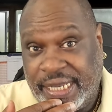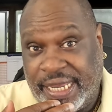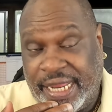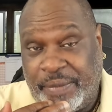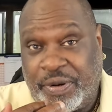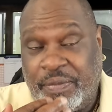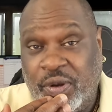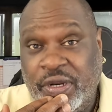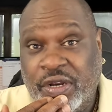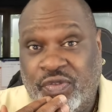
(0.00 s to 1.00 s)
and it
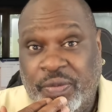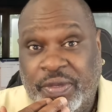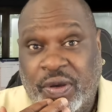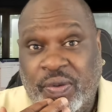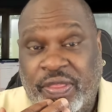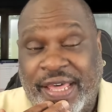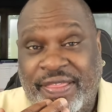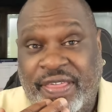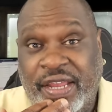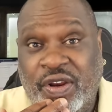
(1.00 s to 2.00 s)
promoted a crypto
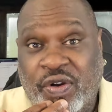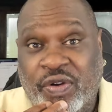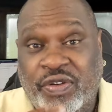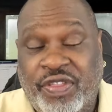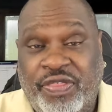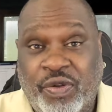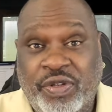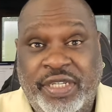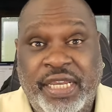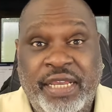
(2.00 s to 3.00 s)
that then earned
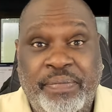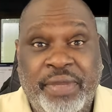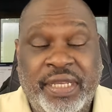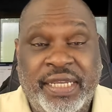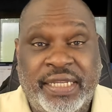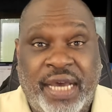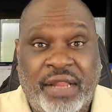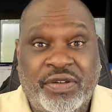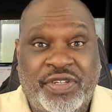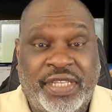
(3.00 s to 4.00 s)
$13 million
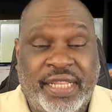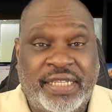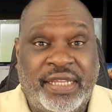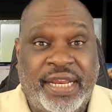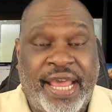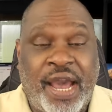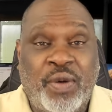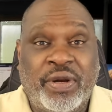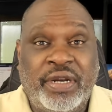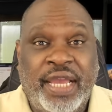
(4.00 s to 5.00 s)
in less than an
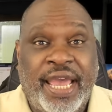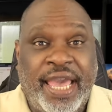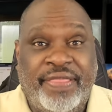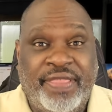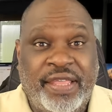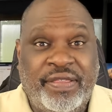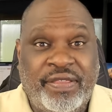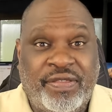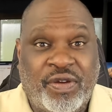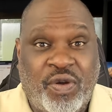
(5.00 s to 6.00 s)
hour, and then
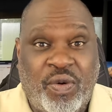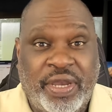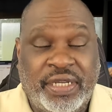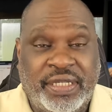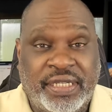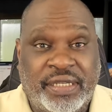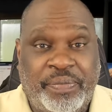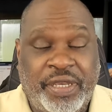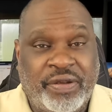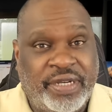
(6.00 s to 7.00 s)
the coin
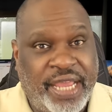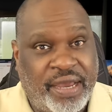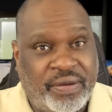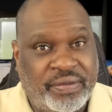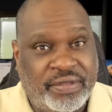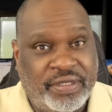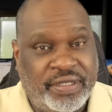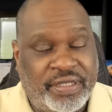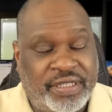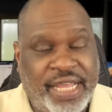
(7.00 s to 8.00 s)
disappeared. Now,
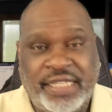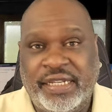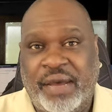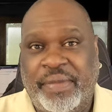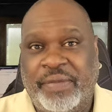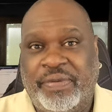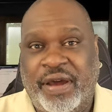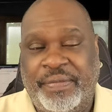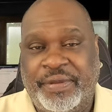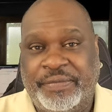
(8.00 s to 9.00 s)
that's not my
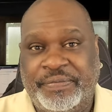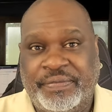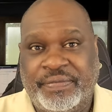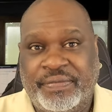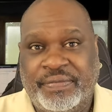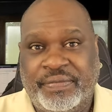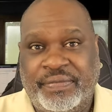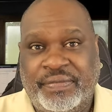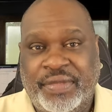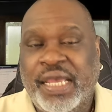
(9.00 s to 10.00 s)
problem.
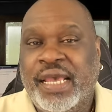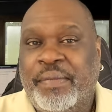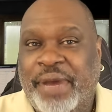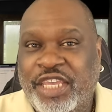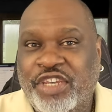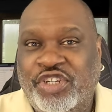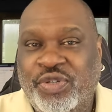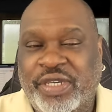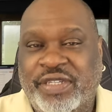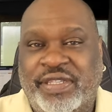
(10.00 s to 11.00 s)
My
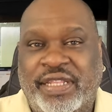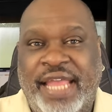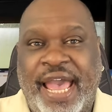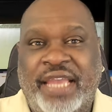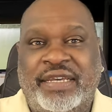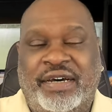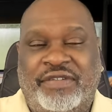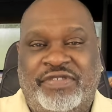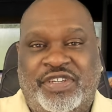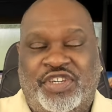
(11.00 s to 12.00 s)
issue is the lack
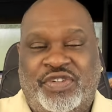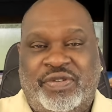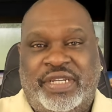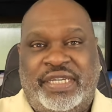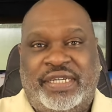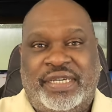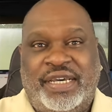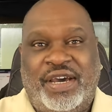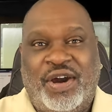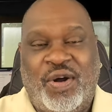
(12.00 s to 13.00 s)
of security
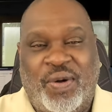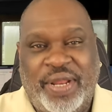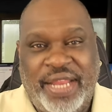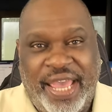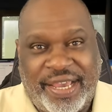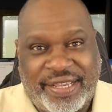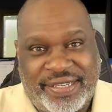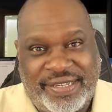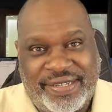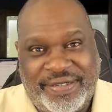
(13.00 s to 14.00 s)
on
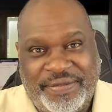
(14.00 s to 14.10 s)
X.